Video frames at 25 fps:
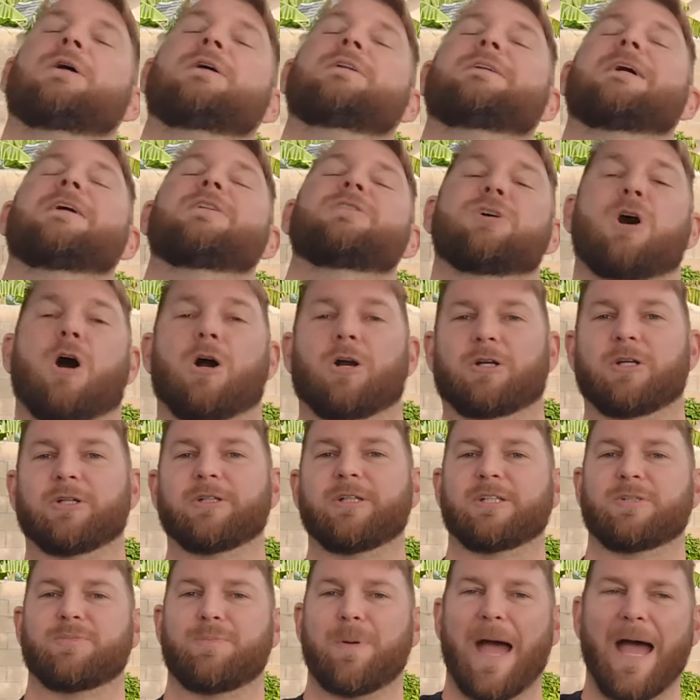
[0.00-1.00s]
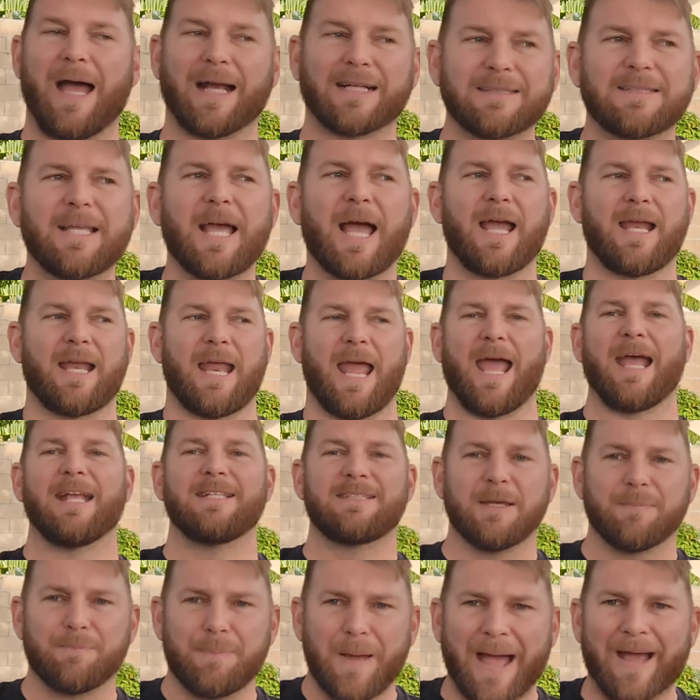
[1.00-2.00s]
Dendoncker gets backside,
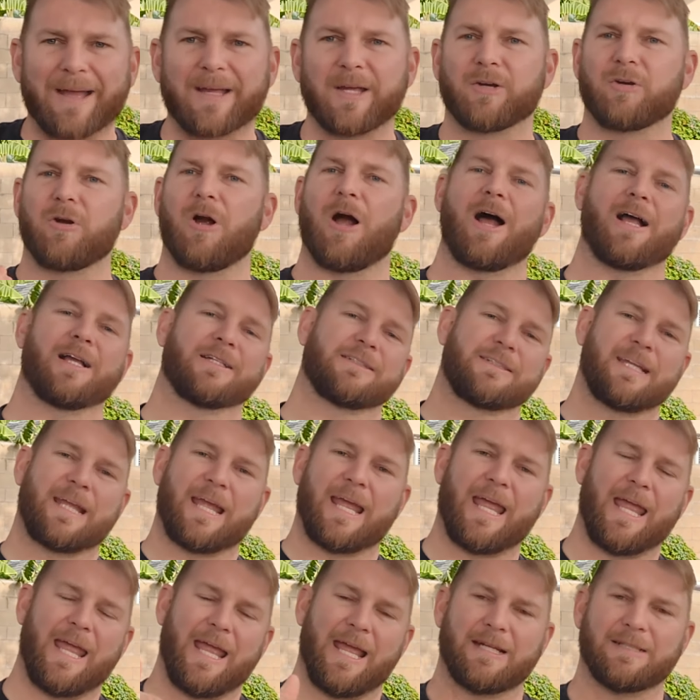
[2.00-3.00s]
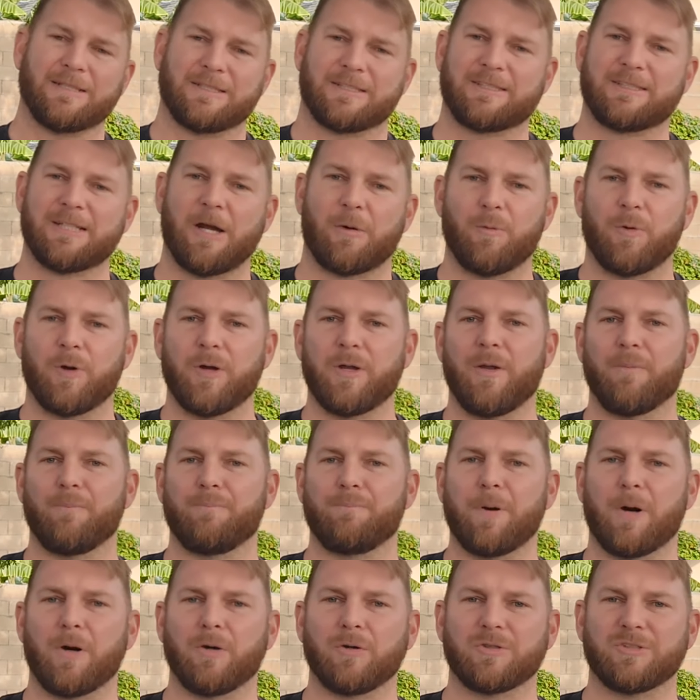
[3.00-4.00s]
heads it back across, and someone
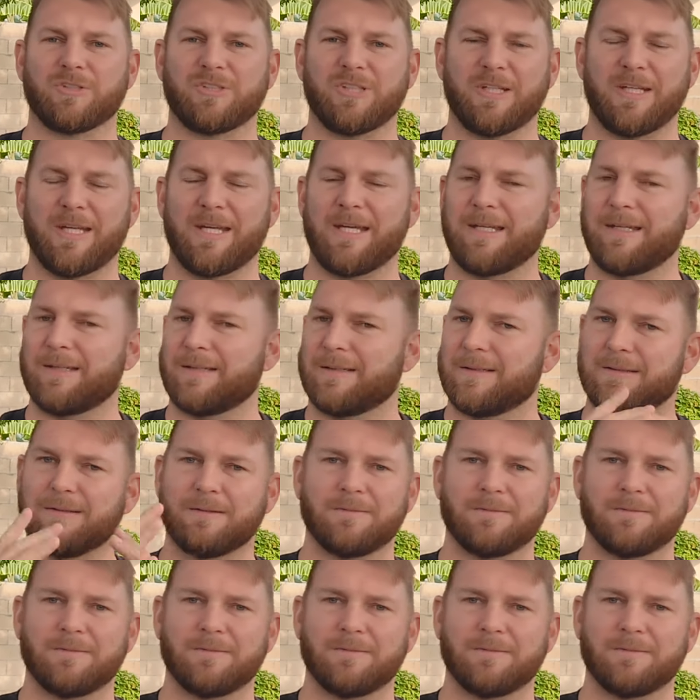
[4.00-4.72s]
pokes it in.